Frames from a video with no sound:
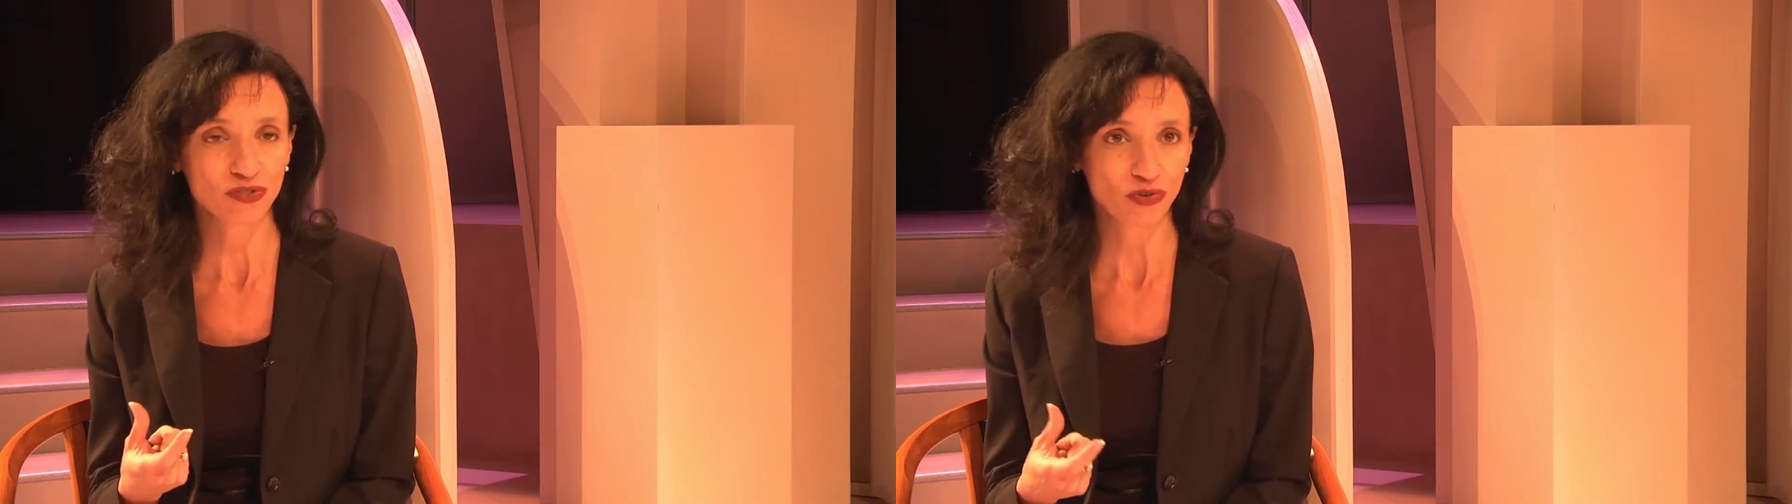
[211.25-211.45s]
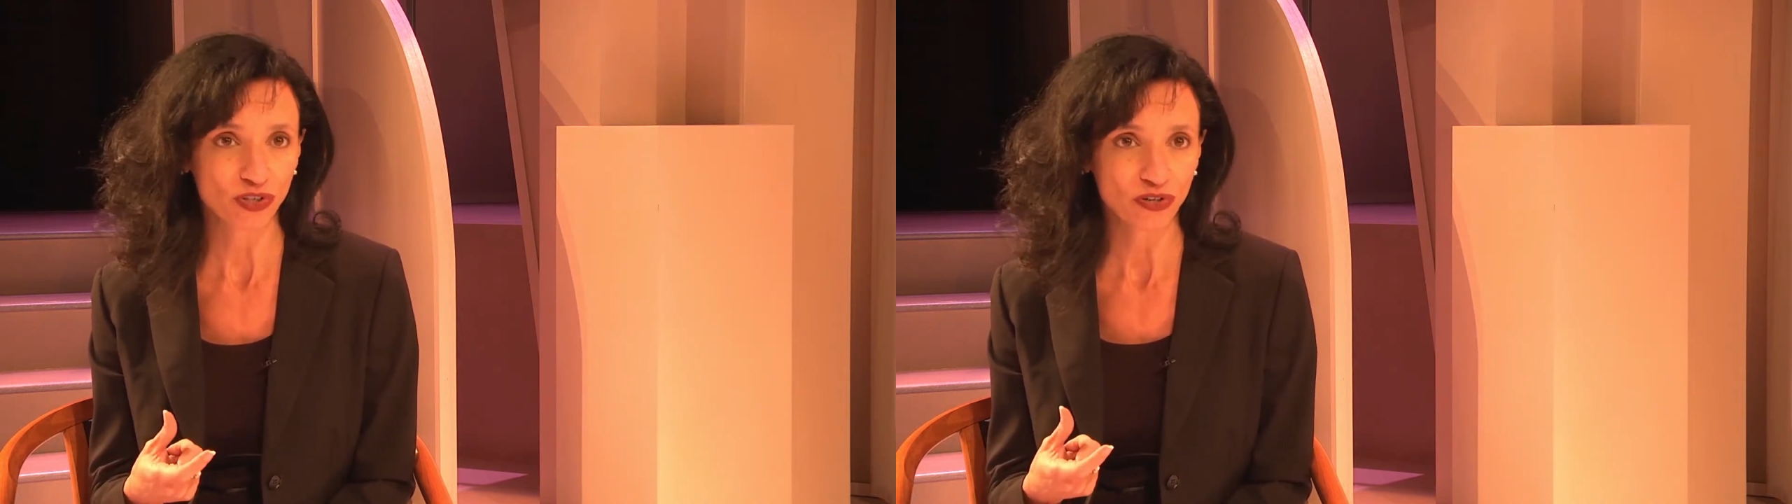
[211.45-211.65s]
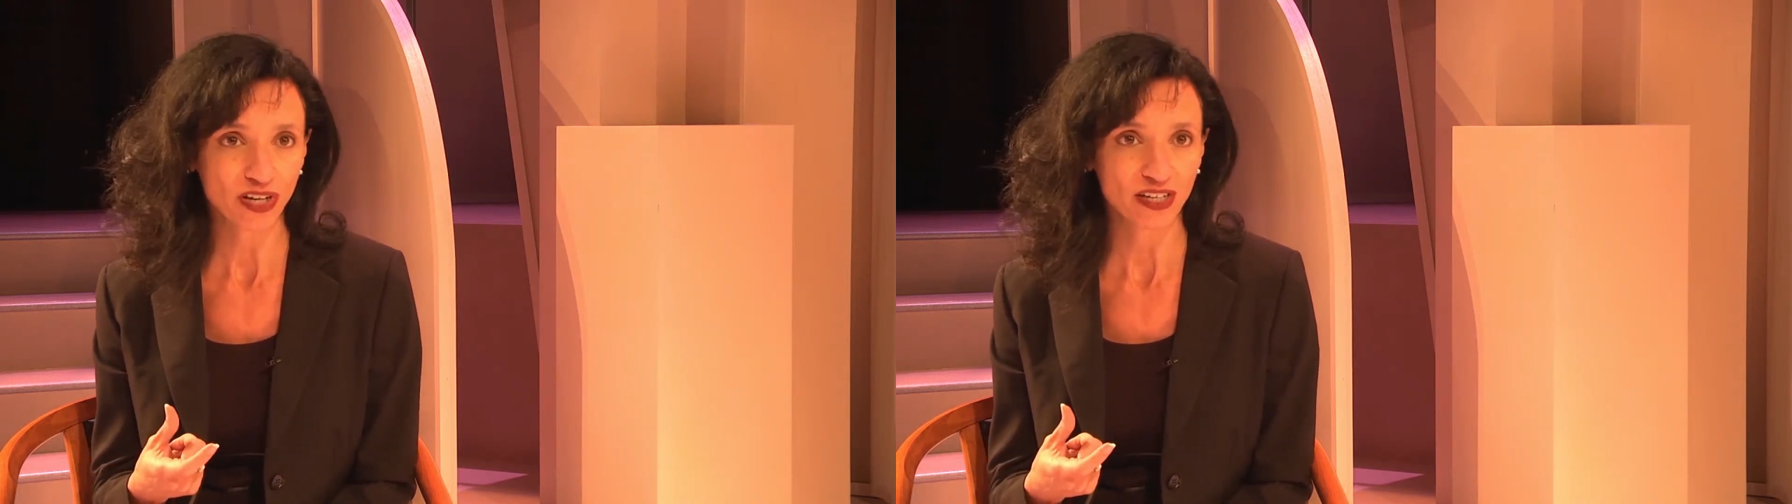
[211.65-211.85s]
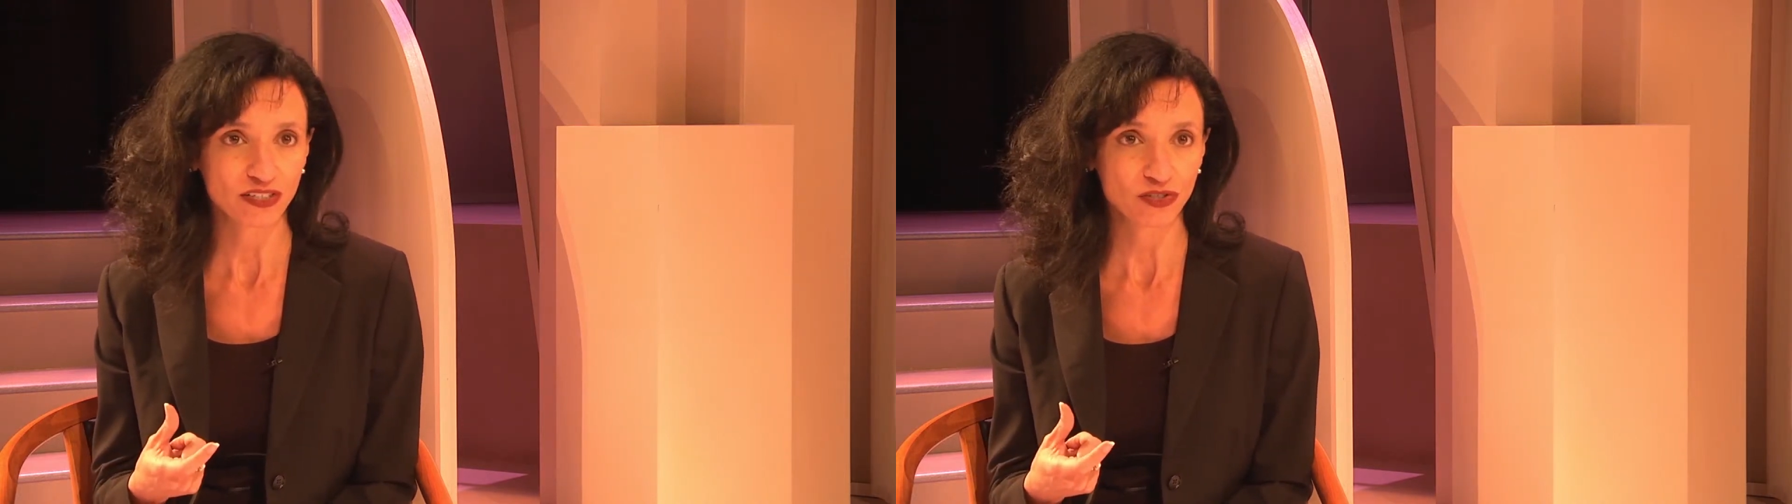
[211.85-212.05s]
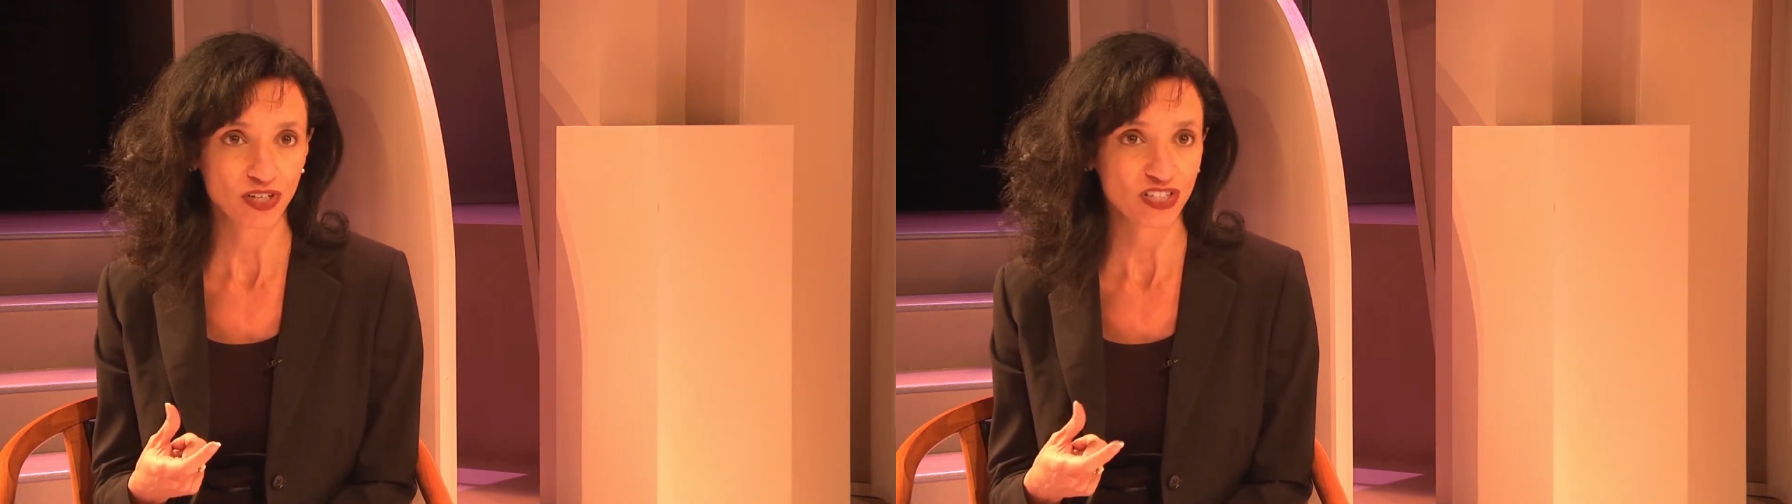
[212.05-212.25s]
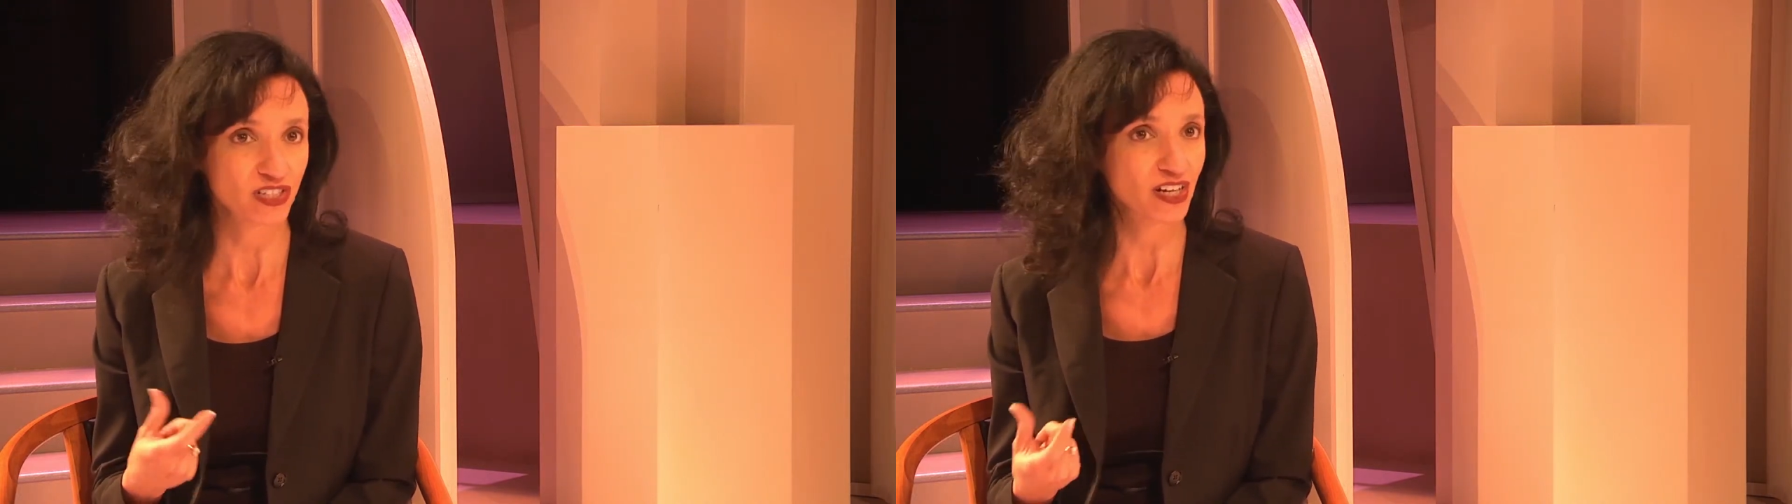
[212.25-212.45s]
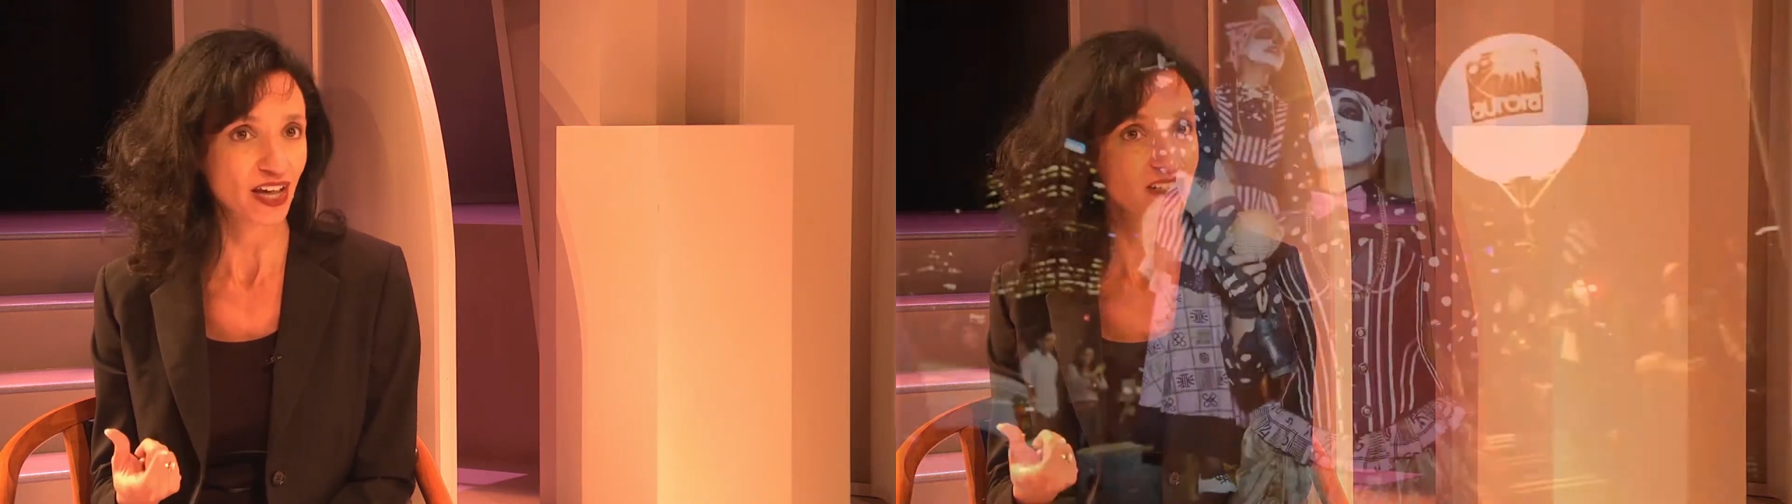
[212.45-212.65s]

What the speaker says: or a low concentration, and how